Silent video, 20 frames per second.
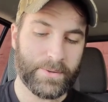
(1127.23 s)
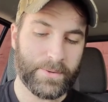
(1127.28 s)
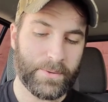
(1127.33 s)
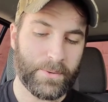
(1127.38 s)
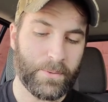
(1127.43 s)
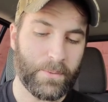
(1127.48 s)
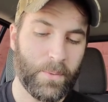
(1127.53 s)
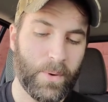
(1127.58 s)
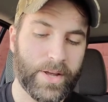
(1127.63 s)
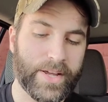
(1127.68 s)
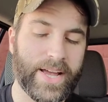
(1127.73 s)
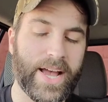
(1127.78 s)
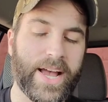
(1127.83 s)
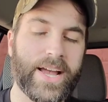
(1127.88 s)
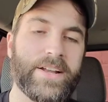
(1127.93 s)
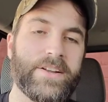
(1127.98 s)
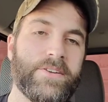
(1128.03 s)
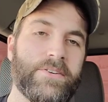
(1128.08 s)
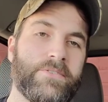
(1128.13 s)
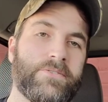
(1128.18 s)
What
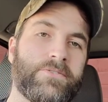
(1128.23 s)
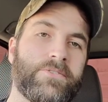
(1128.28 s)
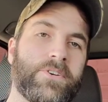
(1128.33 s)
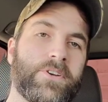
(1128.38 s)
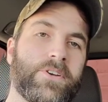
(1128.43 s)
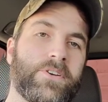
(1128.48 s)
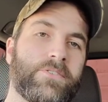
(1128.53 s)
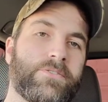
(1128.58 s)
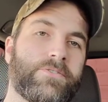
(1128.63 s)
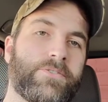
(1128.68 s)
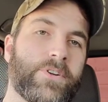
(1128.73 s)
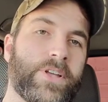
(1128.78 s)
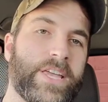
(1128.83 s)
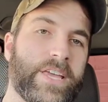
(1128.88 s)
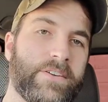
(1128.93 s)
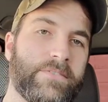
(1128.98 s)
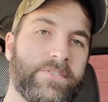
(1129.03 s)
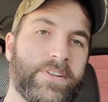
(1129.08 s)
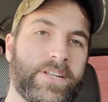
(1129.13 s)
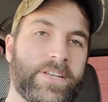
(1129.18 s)
kind of
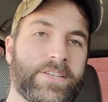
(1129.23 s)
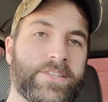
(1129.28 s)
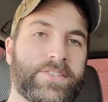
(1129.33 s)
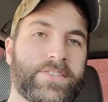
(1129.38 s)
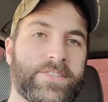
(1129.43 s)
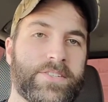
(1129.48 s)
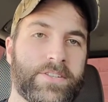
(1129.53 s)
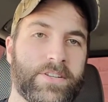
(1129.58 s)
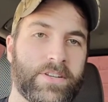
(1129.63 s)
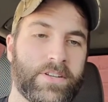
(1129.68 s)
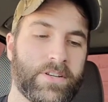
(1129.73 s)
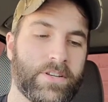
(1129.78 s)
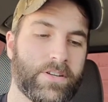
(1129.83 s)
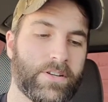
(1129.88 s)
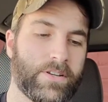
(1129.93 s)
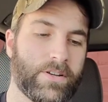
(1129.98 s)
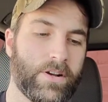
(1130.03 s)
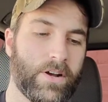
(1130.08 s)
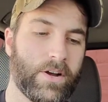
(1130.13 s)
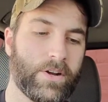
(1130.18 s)
forgiveness
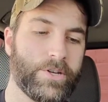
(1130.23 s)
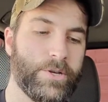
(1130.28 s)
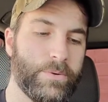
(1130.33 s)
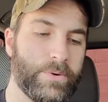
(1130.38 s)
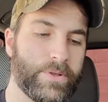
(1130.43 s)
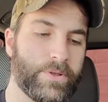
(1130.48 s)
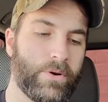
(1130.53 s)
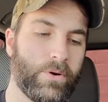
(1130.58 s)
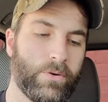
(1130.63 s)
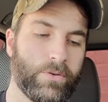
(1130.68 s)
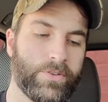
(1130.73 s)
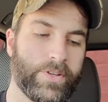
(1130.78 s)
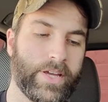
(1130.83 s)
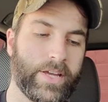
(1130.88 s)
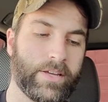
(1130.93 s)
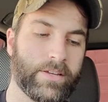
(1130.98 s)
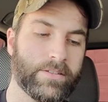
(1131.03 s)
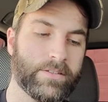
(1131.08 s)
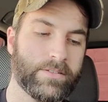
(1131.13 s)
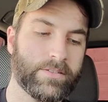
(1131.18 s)
are you
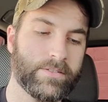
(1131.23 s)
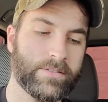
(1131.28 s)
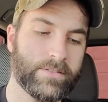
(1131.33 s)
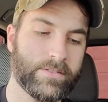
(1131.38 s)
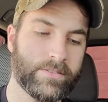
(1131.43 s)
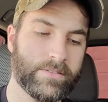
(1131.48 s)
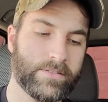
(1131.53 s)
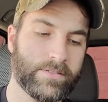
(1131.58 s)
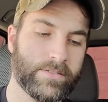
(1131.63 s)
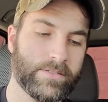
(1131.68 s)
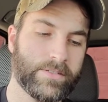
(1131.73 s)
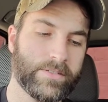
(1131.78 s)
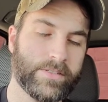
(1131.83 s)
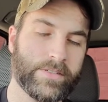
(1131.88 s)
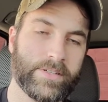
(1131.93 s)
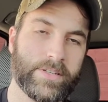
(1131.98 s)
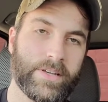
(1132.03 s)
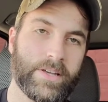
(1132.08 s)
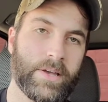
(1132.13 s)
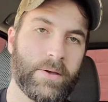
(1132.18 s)
withholding?
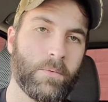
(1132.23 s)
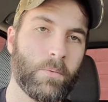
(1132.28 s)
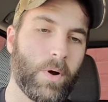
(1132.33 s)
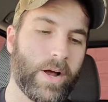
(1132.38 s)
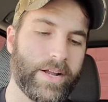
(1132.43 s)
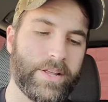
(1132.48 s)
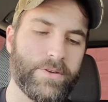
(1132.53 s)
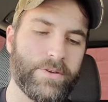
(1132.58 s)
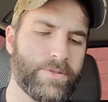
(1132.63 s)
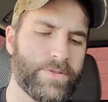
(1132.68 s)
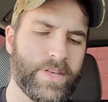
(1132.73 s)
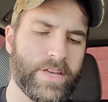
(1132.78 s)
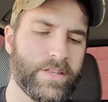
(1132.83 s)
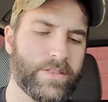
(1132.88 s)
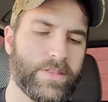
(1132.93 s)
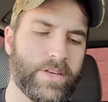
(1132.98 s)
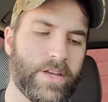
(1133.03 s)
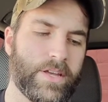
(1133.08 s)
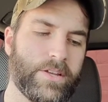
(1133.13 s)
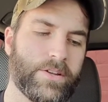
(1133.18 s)
And why do you think
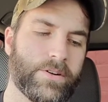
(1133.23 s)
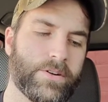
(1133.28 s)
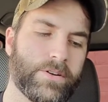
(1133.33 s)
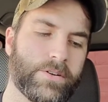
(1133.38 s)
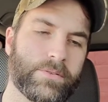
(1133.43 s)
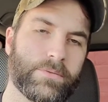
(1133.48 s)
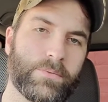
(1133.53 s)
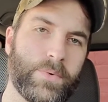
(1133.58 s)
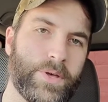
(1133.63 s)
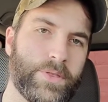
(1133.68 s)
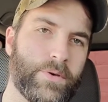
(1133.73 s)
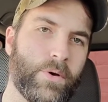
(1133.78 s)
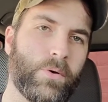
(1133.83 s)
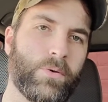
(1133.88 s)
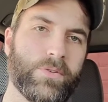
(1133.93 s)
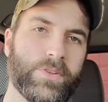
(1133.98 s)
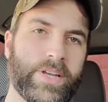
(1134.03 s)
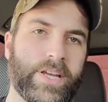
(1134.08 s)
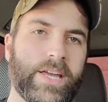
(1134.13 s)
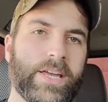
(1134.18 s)
that you're
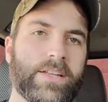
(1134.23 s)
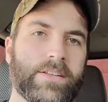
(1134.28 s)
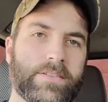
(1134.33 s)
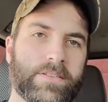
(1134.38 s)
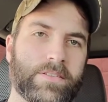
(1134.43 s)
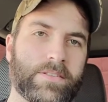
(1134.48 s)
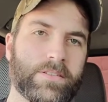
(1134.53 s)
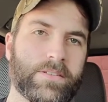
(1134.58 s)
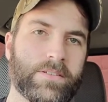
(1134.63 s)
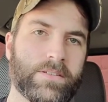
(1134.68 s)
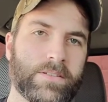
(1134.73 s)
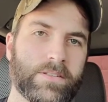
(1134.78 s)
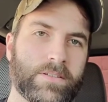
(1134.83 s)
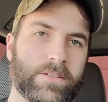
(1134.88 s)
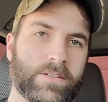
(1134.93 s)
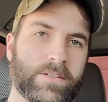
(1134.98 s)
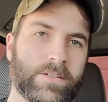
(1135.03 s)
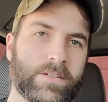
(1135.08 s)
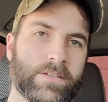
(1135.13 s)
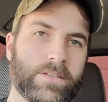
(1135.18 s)
withholding it?
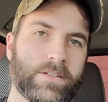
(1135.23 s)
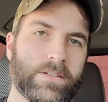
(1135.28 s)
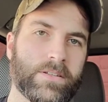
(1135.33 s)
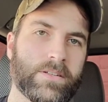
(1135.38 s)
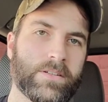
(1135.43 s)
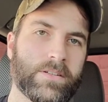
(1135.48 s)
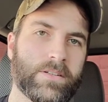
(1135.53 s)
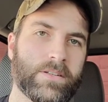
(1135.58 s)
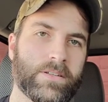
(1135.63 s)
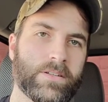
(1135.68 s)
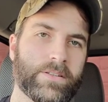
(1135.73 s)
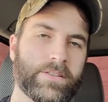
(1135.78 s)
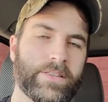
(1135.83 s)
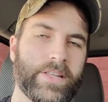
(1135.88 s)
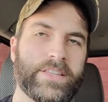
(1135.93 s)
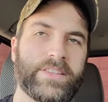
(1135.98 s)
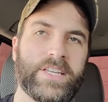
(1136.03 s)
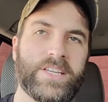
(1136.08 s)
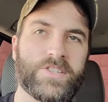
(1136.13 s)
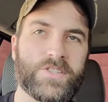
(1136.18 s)

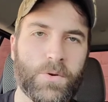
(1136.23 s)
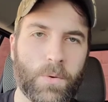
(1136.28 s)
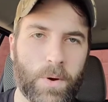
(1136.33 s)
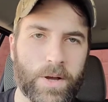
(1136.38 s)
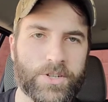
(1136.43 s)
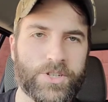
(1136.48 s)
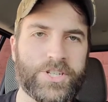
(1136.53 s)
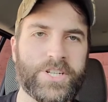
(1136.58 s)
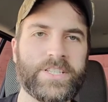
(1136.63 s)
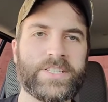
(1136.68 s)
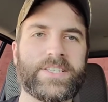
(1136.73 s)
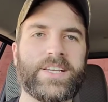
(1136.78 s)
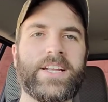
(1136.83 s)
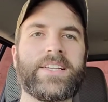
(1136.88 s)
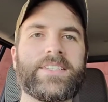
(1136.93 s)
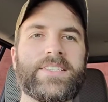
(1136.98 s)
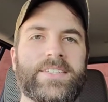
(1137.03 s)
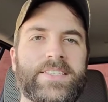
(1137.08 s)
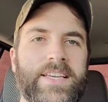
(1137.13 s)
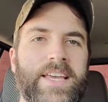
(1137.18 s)
Let these questions kind
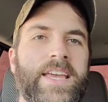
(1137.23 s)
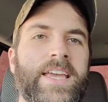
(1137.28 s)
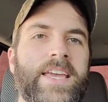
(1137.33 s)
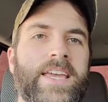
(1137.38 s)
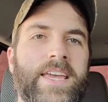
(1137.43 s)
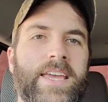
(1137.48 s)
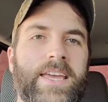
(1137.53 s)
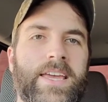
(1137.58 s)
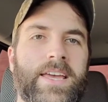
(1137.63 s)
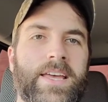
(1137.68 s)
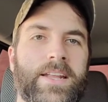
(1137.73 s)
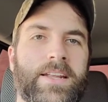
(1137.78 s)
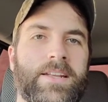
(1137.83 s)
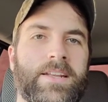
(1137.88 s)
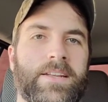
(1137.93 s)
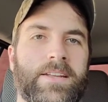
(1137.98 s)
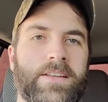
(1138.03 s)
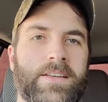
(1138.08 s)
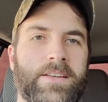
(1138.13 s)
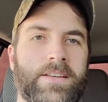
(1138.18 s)
of sink in
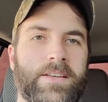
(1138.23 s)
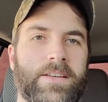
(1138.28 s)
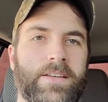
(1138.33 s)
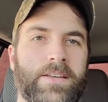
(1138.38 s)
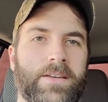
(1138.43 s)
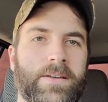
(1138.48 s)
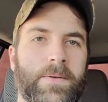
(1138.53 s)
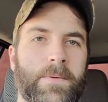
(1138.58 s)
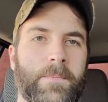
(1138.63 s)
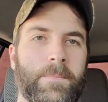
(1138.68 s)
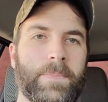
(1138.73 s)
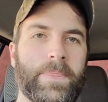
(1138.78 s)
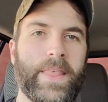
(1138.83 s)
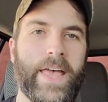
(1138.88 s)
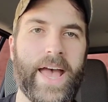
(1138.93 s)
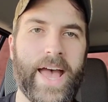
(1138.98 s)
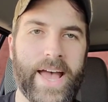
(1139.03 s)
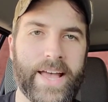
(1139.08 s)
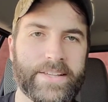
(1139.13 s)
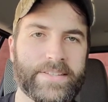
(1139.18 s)

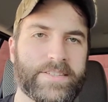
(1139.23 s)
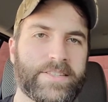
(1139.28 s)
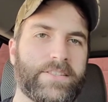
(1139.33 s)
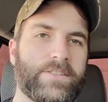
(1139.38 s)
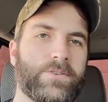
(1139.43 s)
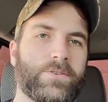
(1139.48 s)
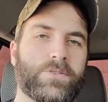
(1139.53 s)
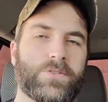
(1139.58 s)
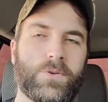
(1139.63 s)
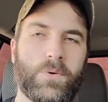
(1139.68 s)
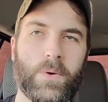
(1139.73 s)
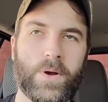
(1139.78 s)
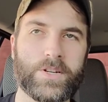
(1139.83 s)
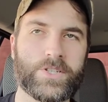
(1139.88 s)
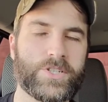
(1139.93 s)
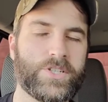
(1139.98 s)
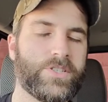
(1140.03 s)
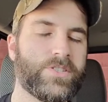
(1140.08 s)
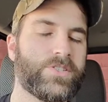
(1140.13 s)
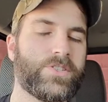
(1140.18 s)
Ask those
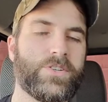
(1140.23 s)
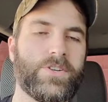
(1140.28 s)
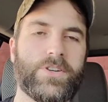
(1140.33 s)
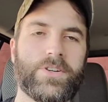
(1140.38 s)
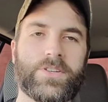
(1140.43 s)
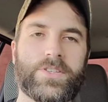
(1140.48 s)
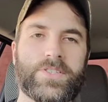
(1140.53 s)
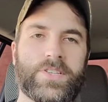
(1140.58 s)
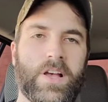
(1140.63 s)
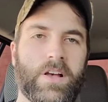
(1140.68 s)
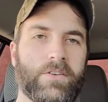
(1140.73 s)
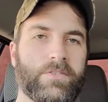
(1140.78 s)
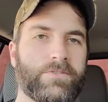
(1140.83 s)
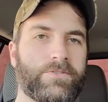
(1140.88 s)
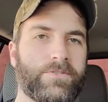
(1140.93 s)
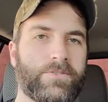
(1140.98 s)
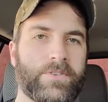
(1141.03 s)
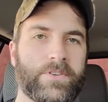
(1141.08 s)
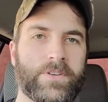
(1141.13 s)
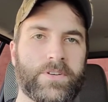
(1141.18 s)
questions to
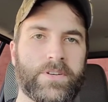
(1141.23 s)
yourself.